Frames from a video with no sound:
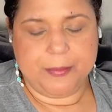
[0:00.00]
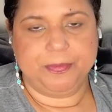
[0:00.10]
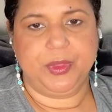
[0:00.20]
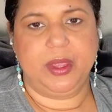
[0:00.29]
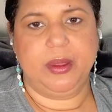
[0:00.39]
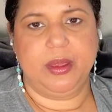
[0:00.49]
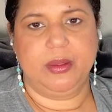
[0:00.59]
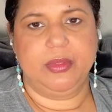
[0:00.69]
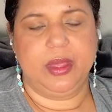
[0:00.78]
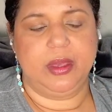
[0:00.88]

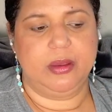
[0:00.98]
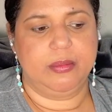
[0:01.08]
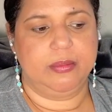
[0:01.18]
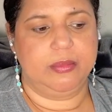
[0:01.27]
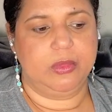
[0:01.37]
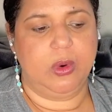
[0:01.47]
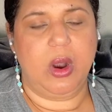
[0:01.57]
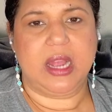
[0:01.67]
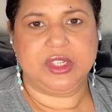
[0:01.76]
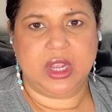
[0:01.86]
the
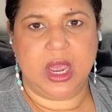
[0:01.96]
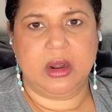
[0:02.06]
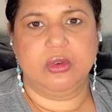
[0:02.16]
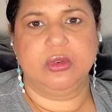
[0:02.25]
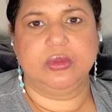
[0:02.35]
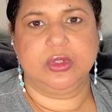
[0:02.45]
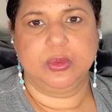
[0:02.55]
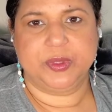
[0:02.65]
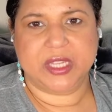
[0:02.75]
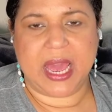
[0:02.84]
rash kind of
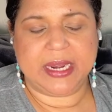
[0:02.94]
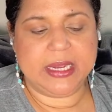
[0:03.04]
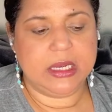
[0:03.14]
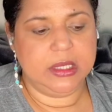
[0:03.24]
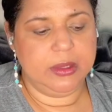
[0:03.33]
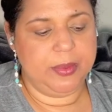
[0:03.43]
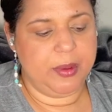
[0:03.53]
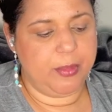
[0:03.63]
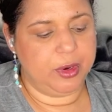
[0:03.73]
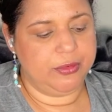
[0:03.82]
subsiding a little
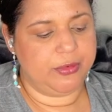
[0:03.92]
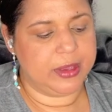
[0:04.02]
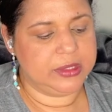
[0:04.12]
bit. But if I